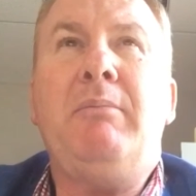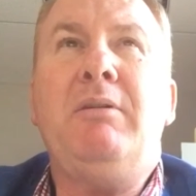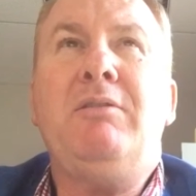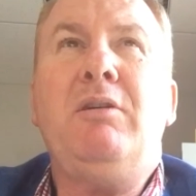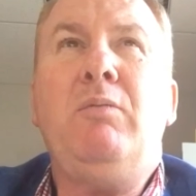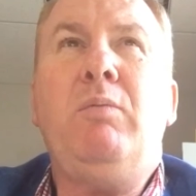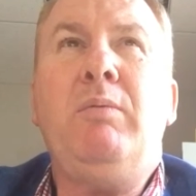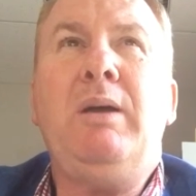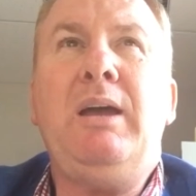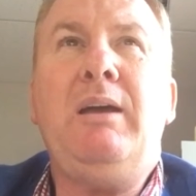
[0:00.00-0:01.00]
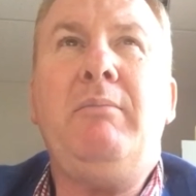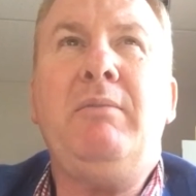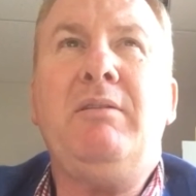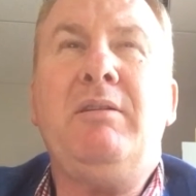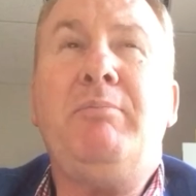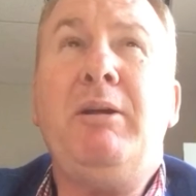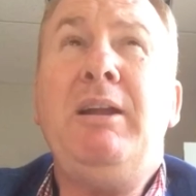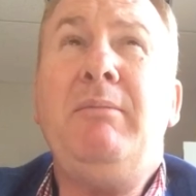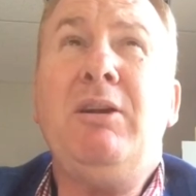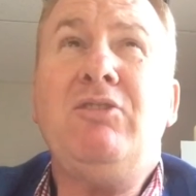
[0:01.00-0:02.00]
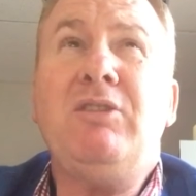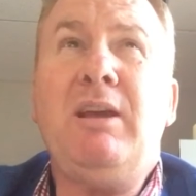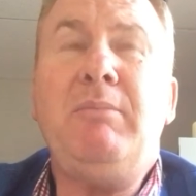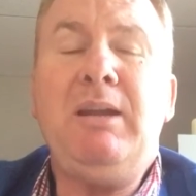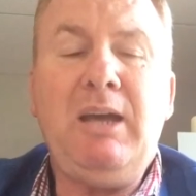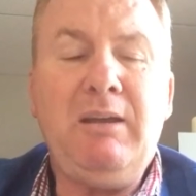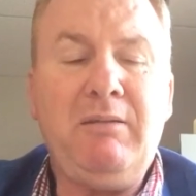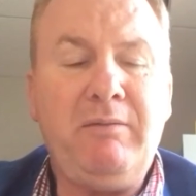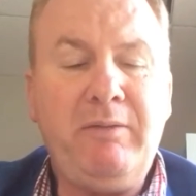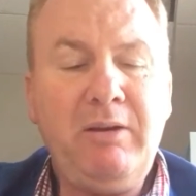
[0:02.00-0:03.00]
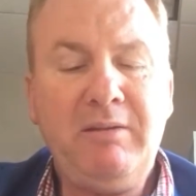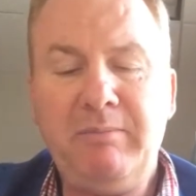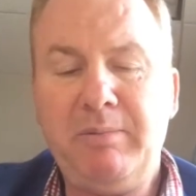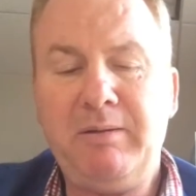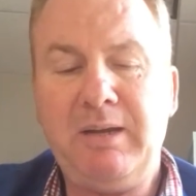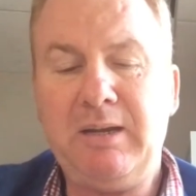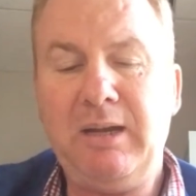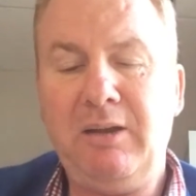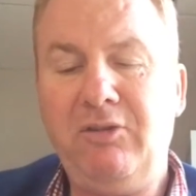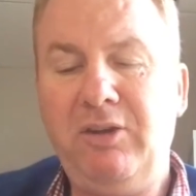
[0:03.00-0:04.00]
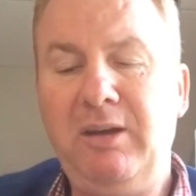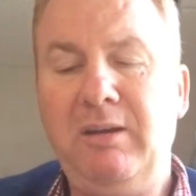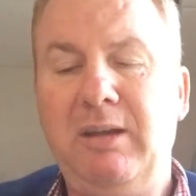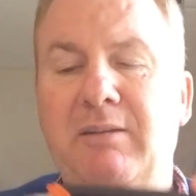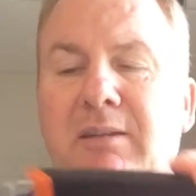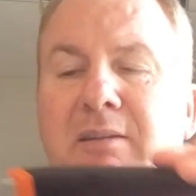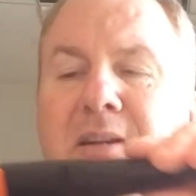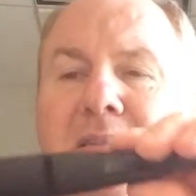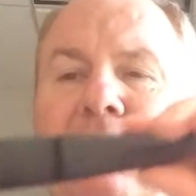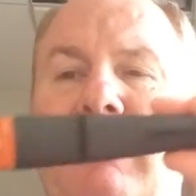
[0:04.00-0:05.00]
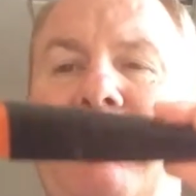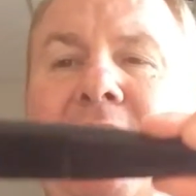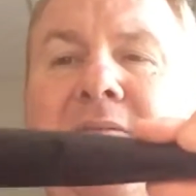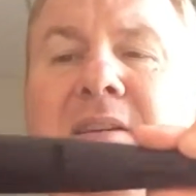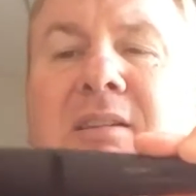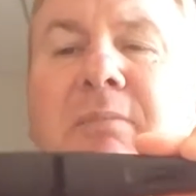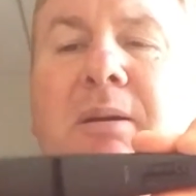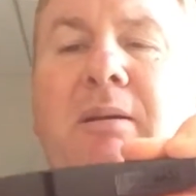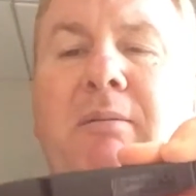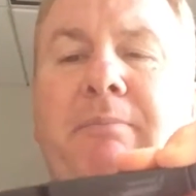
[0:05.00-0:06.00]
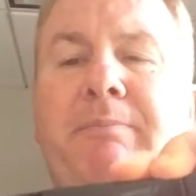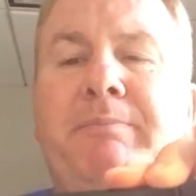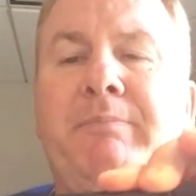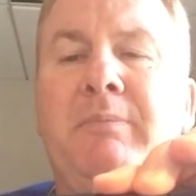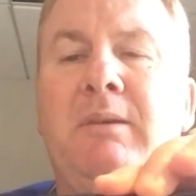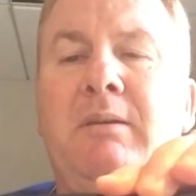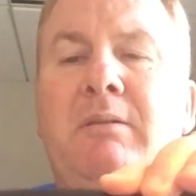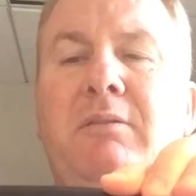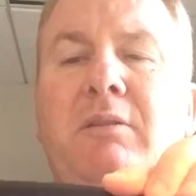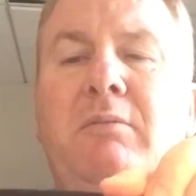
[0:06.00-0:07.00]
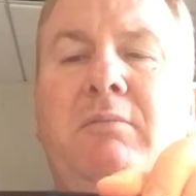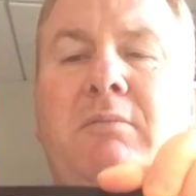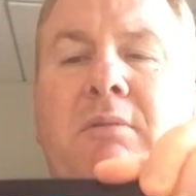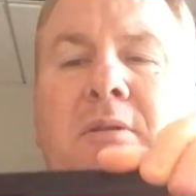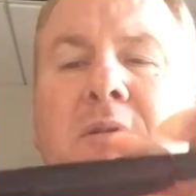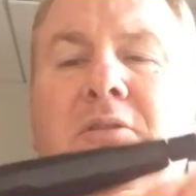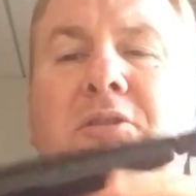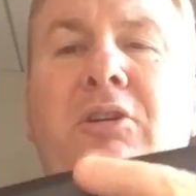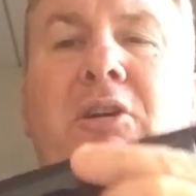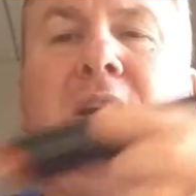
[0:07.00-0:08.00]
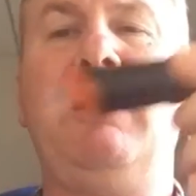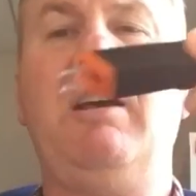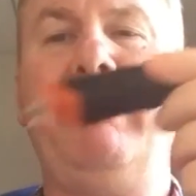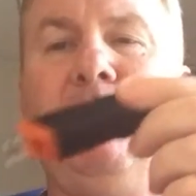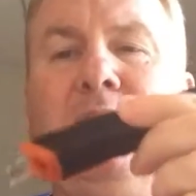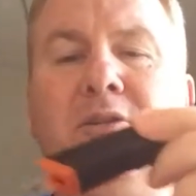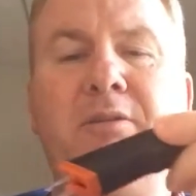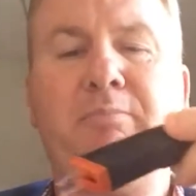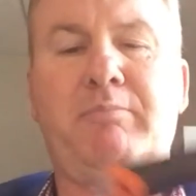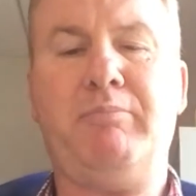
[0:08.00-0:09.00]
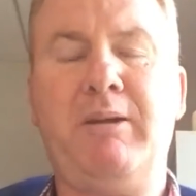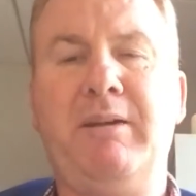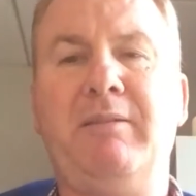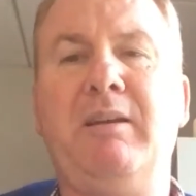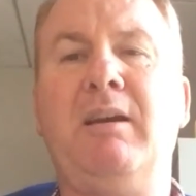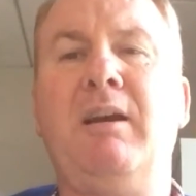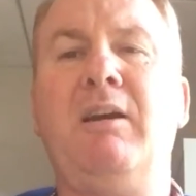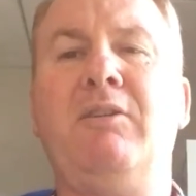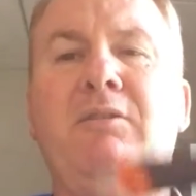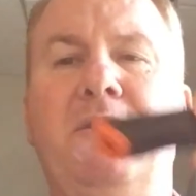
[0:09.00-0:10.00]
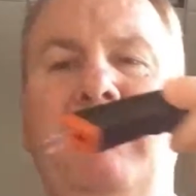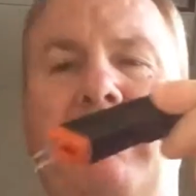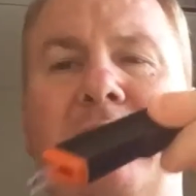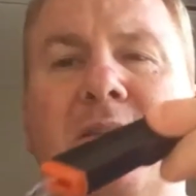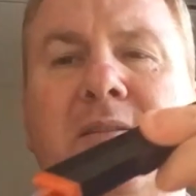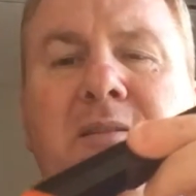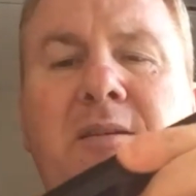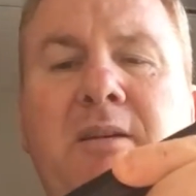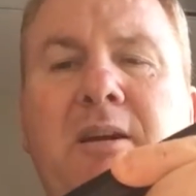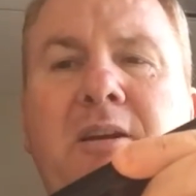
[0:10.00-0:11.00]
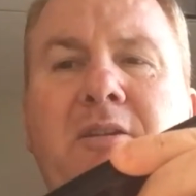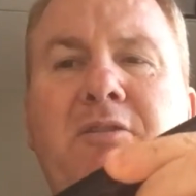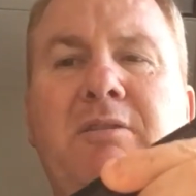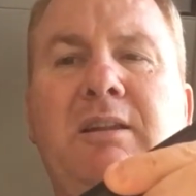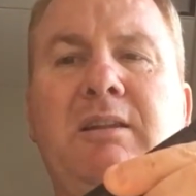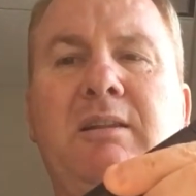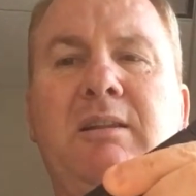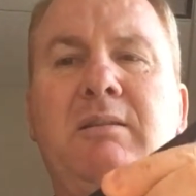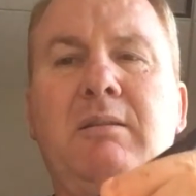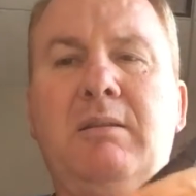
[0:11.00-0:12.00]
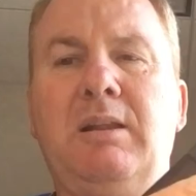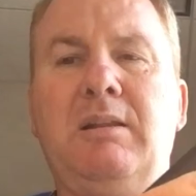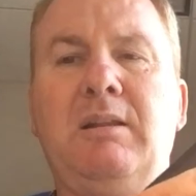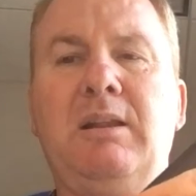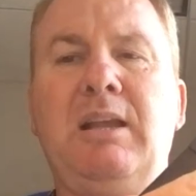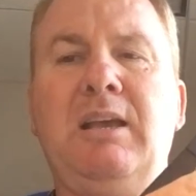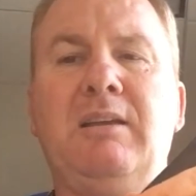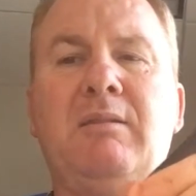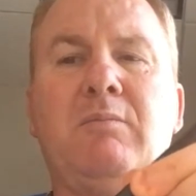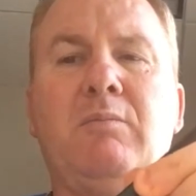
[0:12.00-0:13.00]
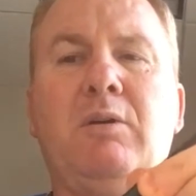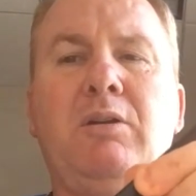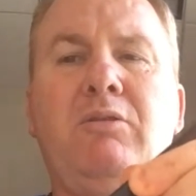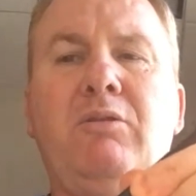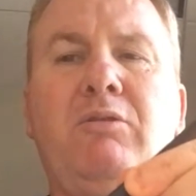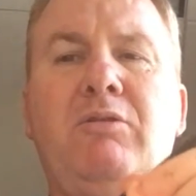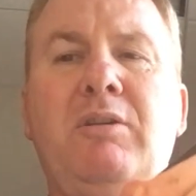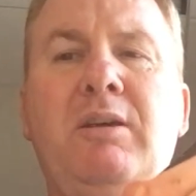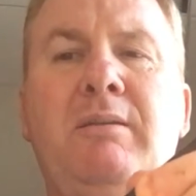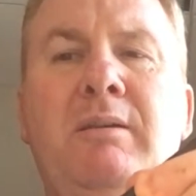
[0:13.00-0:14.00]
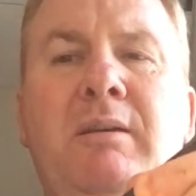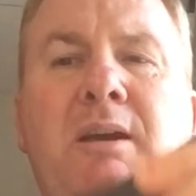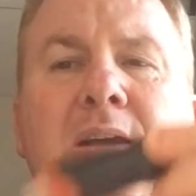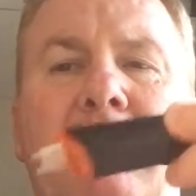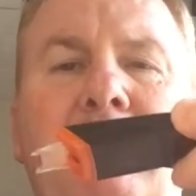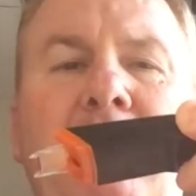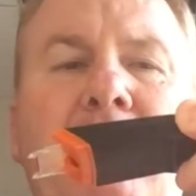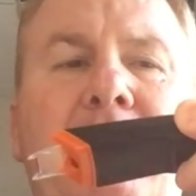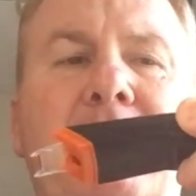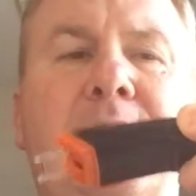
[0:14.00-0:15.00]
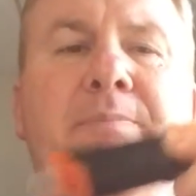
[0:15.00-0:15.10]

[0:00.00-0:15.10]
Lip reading: So pretty much, I mean, it's a very simple technology. As I said, it's got a safety tip here. So to turn it off, you just press on a hard surface and you just click 1, 2, 3 and it'll turn off.